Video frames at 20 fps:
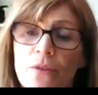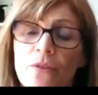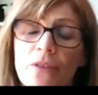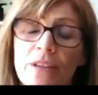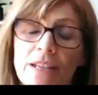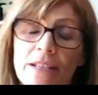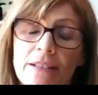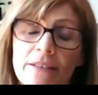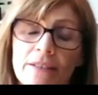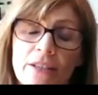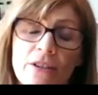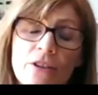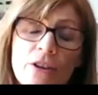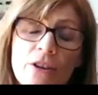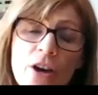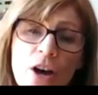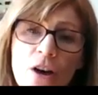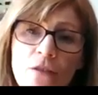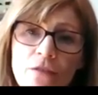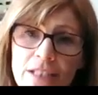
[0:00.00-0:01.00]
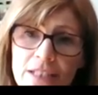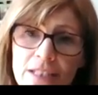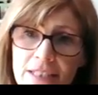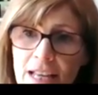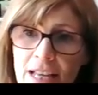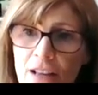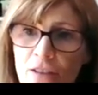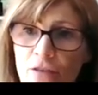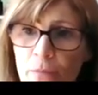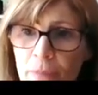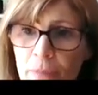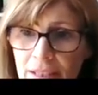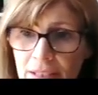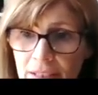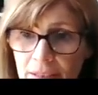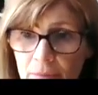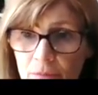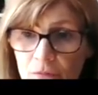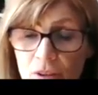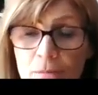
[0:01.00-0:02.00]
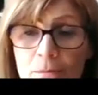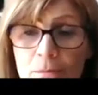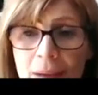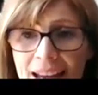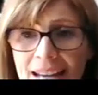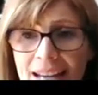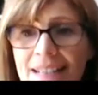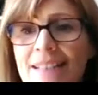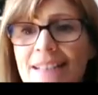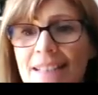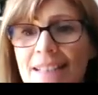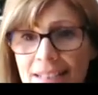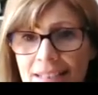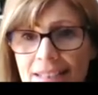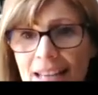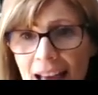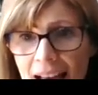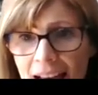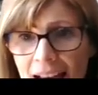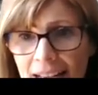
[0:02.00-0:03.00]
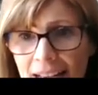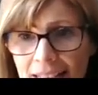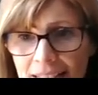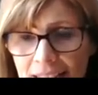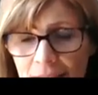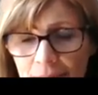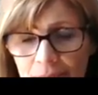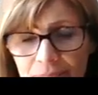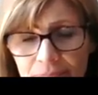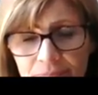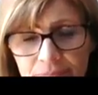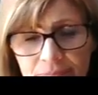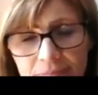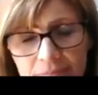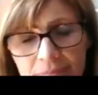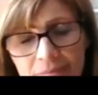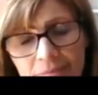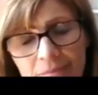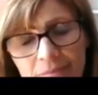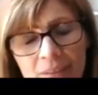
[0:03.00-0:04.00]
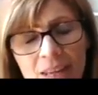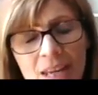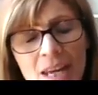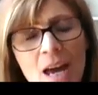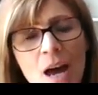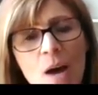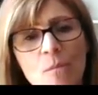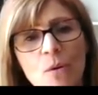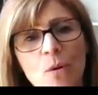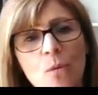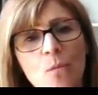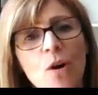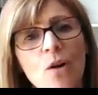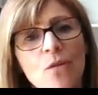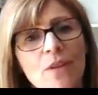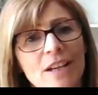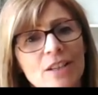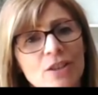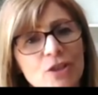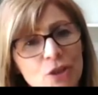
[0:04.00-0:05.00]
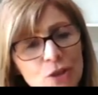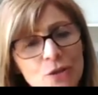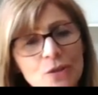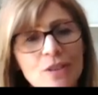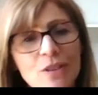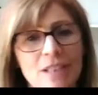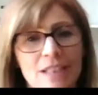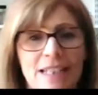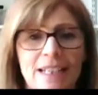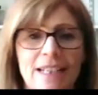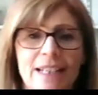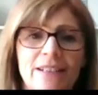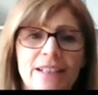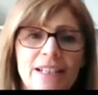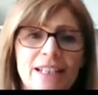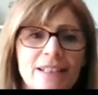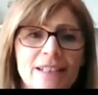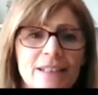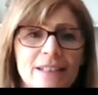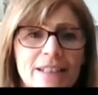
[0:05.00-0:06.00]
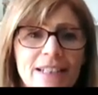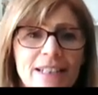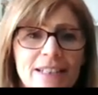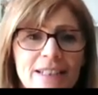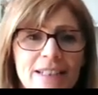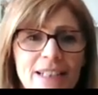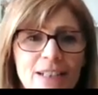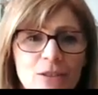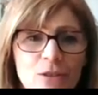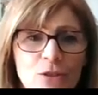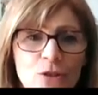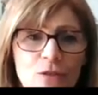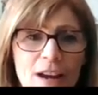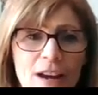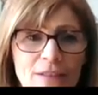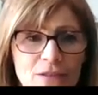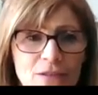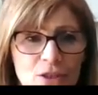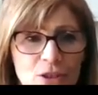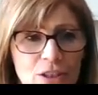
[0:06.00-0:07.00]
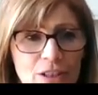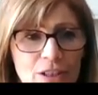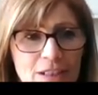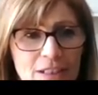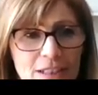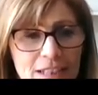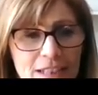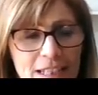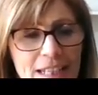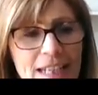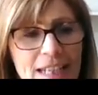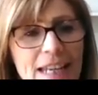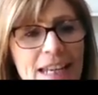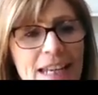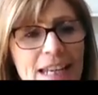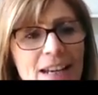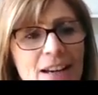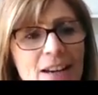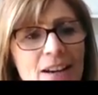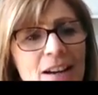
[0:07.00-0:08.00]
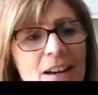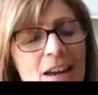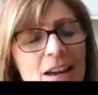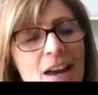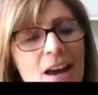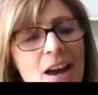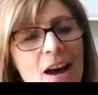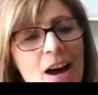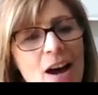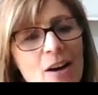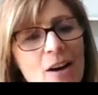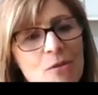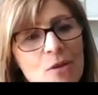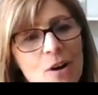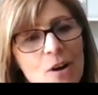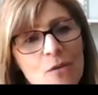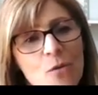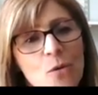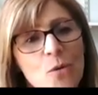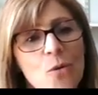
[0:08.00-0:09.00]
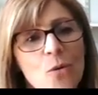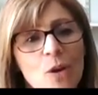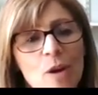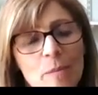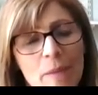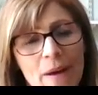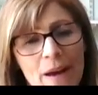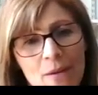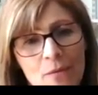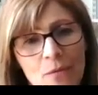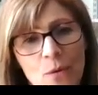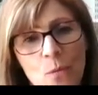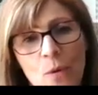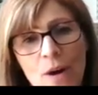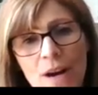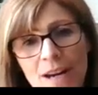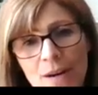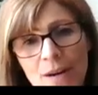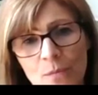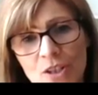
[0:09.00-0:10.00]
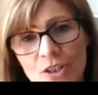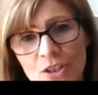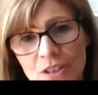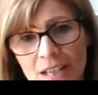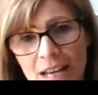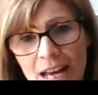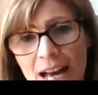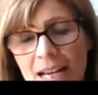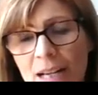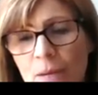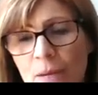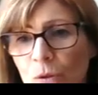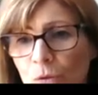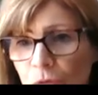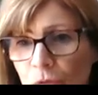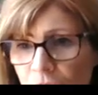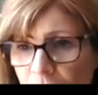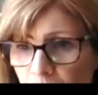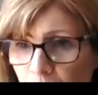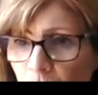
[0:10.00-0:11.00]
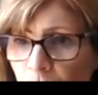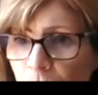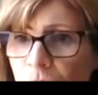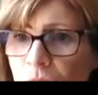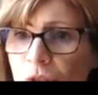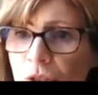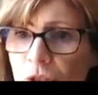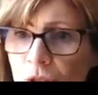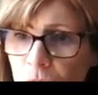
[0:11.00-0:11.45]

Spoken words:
but the nerve itself remains intact. But what they do see, and these little graphs that you can see here, are all about the way in which the animal responds